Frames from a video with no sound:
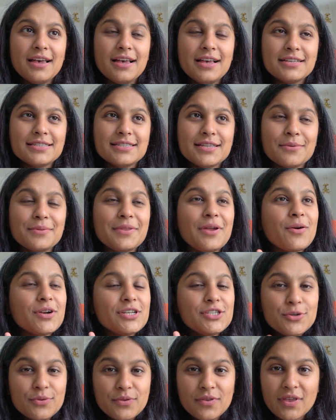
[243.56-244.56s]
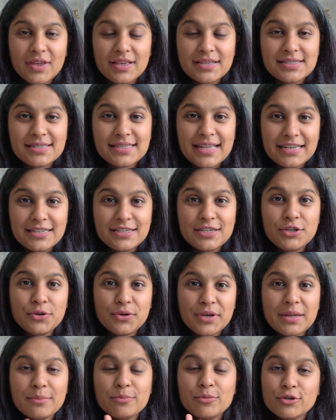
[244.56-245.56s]
So there are 2 things that you
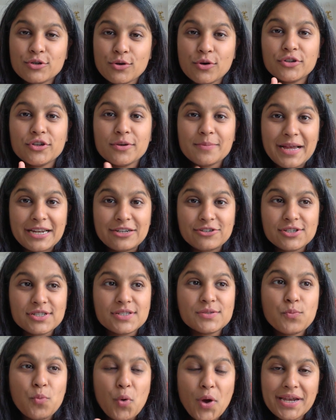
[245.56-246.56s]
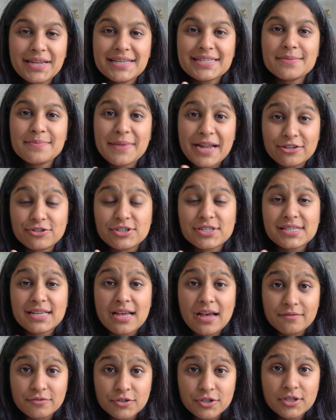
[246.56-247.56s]
can put on your mattress. One is a mattress
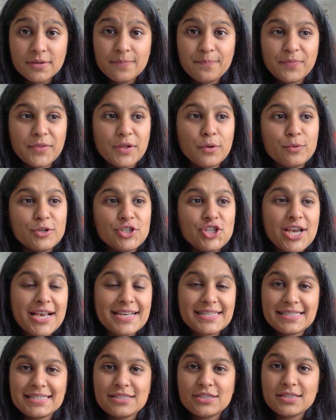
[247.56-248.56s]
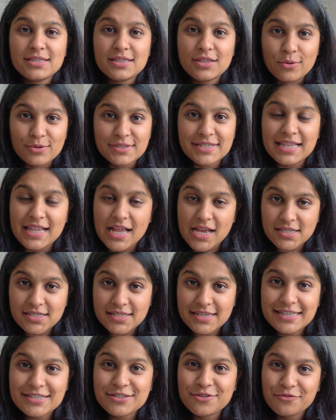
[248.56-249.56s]
cover, which has those
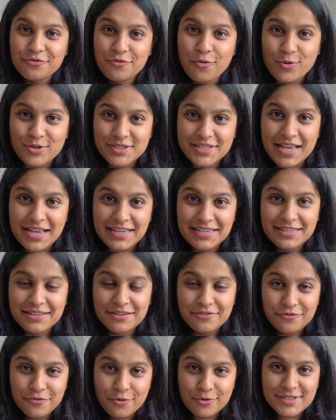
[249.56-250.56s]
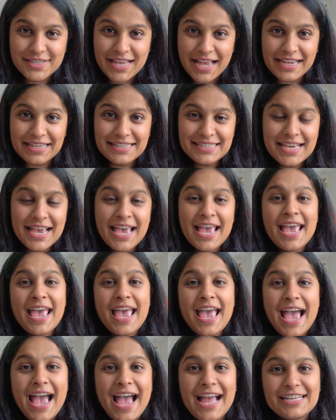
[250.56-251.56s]
elastics on 4 sides,
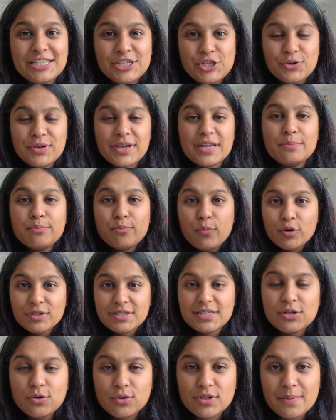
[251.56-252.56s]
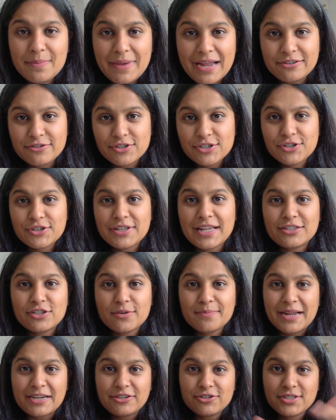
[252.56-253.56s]
and you can put it on the mattress so that
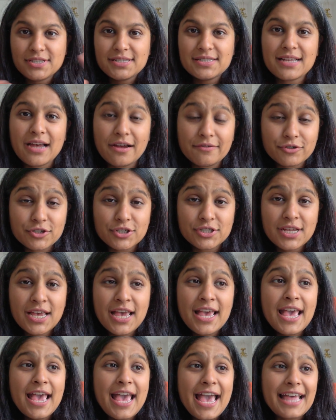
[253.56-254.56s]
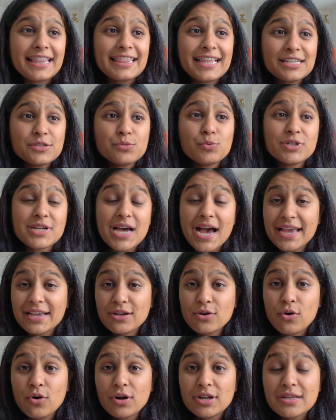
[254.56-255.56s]
your mattress is covered. And that's what I
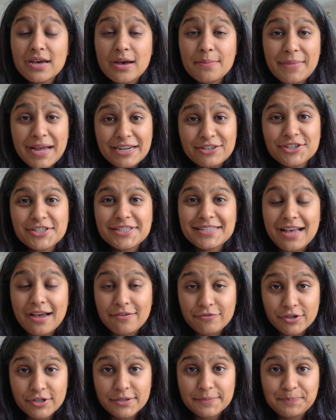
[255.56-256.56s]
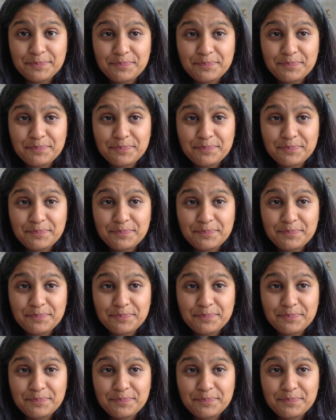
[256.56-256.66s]
call a mattress cover.